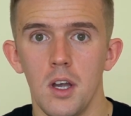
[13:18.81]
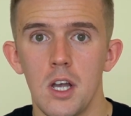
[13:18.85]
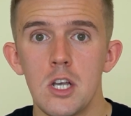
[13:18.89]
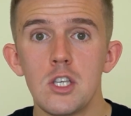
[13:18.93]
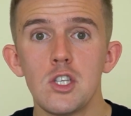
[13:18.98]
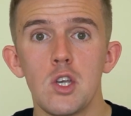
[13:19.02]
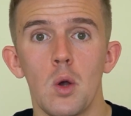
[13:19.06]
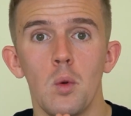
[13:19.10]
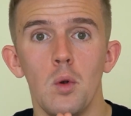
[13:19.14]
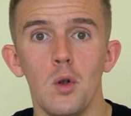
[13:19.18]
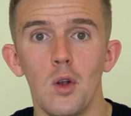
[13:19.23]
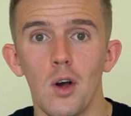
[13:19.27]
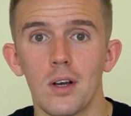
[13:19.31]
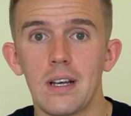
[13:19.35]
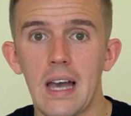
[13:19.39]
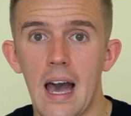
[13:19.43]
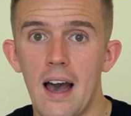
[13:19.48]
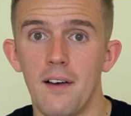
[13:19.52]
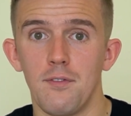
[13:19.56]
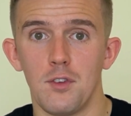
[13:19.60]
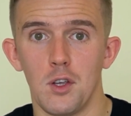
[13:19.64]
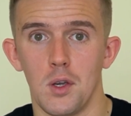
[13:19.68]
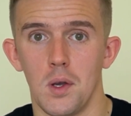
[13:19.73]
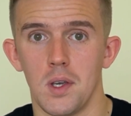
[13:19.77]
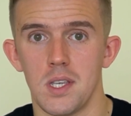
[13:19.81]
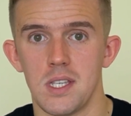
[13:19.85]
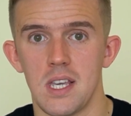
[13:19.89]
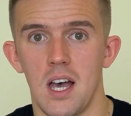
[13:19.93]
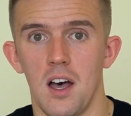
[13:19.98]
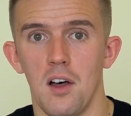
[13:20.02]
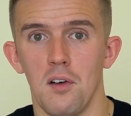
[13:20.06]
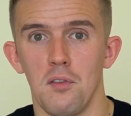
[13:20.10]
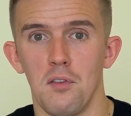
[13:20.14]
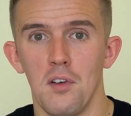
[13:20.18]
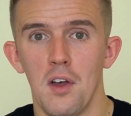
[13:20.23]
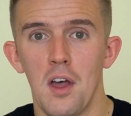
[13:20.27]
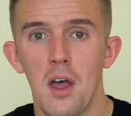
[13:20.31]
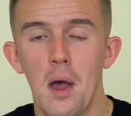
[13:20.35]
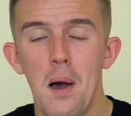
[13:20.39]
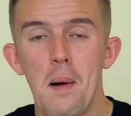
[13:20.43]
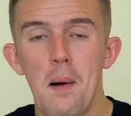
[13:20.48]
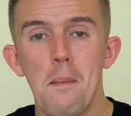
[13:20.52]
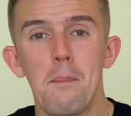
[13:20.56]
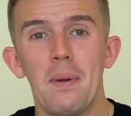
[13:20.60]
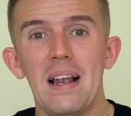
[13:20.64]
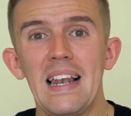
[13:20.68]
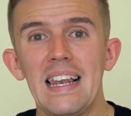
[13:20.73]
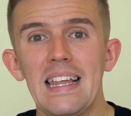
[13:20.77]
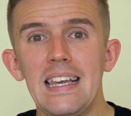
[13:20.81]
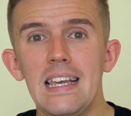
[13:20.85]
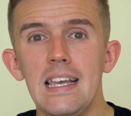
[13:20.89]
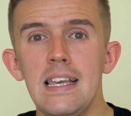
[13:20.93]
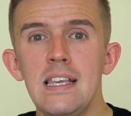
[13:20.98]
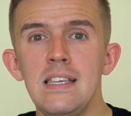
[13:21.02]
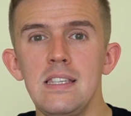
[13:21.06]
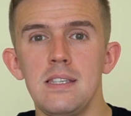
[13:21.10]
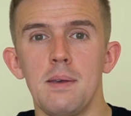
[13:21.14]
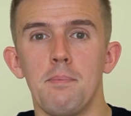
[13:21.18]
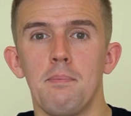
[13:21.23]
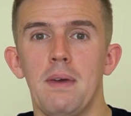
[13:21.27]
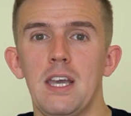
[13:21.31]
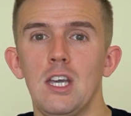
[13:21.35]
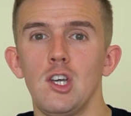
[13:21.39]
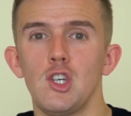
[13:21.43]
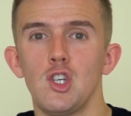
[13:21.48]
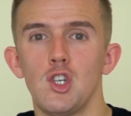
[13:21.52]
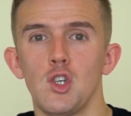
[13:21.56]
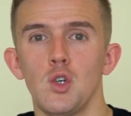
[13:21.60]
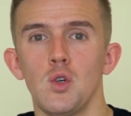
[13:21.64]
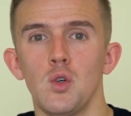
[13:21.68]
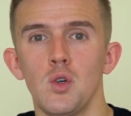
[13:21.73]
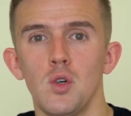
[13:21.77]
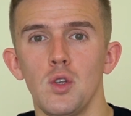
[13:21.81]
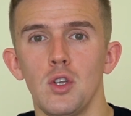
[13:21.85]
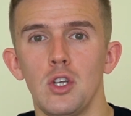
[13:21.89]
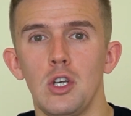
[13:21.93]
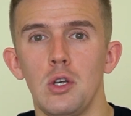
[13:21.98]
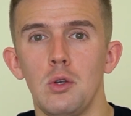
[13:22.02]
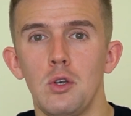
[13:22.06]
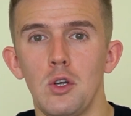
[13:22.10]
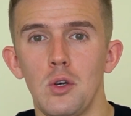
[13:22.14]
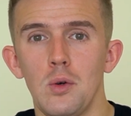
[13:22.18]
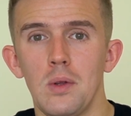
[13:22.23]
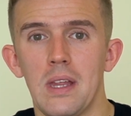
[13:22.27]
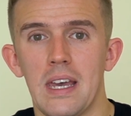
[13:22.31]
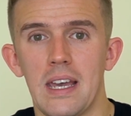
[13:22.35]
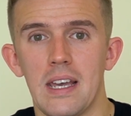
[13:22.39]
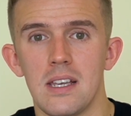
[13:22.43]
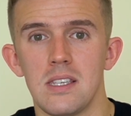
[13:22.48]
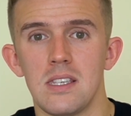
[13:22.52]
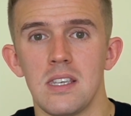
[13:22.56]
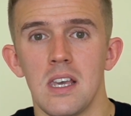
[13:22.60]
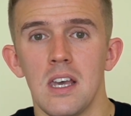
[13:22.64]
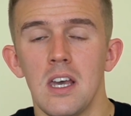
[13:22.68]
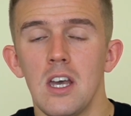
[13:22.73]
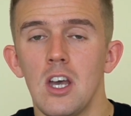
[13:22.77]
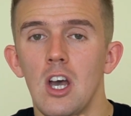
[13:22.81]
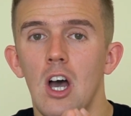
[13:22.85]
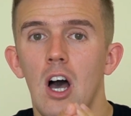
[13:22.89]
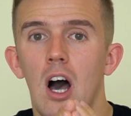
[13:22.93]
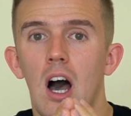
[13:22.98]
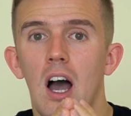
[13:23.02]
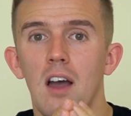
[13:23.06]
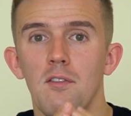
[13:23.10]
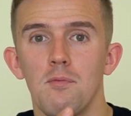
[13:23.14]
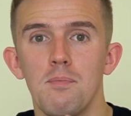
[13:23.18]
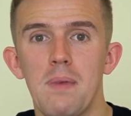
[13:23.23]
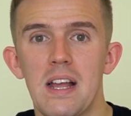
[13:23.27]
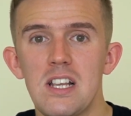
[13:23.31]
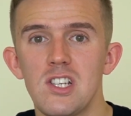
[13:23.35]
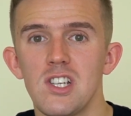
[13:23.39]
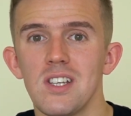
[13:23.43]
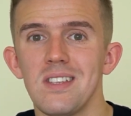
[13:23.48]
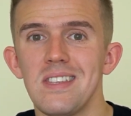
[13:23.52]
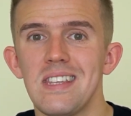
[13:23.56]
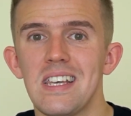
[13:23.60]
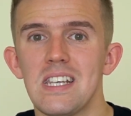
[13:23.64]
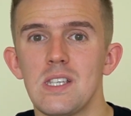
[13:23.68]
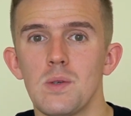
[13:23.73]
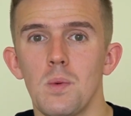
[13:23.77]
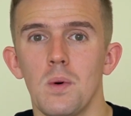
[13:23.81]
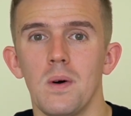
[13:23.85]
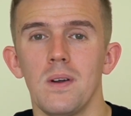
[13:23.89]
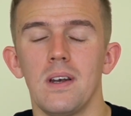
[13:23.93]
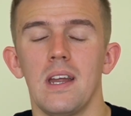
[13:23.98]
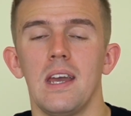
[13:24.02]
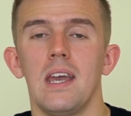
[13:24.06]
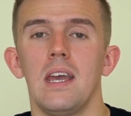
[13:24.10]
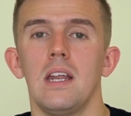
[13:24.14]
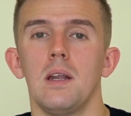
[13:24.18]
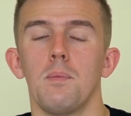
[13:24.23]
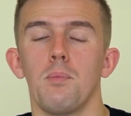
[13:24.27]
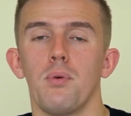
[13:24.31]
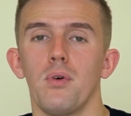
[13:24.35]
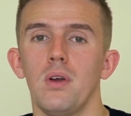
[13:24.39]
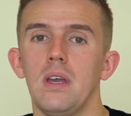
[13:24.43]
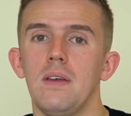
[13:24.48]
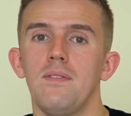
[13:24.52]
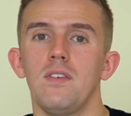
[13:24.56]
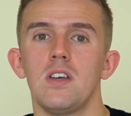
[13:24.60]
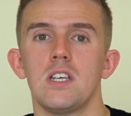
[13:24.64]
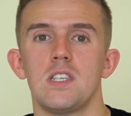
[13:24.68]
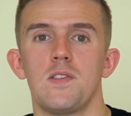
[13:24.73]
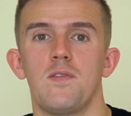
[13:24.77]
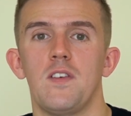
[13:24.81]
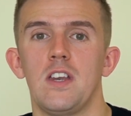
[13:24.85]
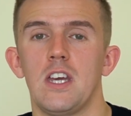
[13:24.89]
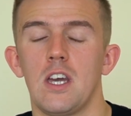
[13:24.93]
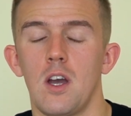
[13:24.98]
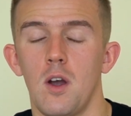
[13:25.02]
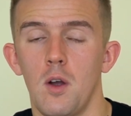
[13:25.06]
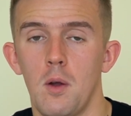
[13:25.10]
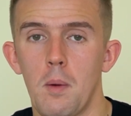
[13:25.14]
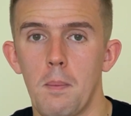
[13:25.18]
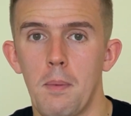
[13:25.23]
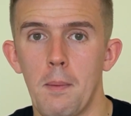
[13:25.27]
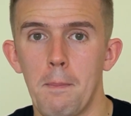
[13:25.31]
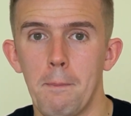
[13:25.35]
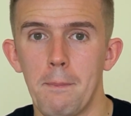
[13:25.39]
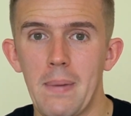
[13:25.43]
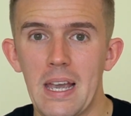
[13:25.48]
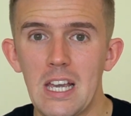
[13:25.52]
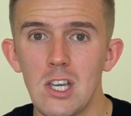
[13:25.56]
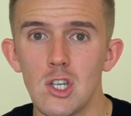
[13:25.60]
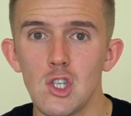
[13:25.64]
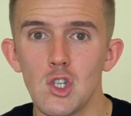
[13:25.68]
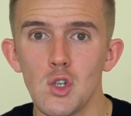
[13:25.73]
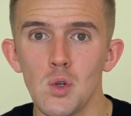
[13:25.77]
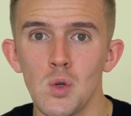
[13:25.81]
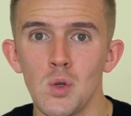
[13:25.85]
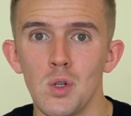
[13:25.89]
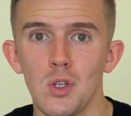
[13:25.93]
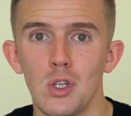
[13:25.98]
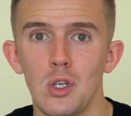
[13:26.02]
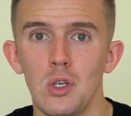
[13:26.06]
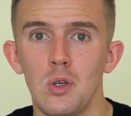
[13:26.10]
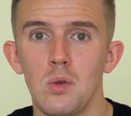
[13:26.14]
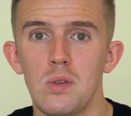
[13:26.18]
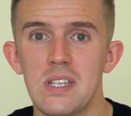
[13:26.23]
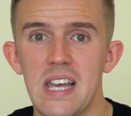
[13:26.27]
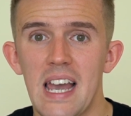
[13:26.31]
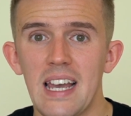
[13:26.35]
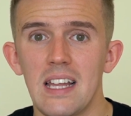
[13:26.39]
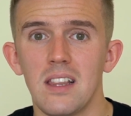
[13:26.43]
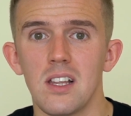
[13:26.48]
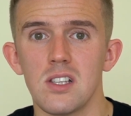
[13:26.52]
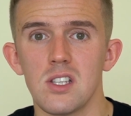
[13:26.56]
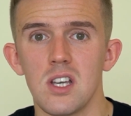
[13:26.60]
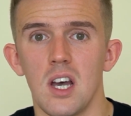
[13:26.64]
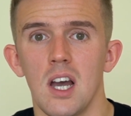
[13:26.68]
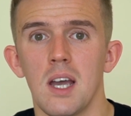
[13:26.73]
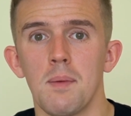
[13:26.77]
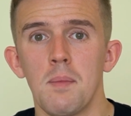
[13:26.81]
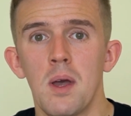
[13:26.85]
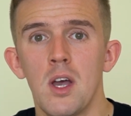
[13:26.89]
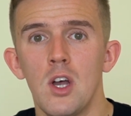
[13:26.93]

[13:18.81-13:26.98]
So look after yourself. Please make sure you do this. I've mentioned this one in a previous video, but make sure you take the time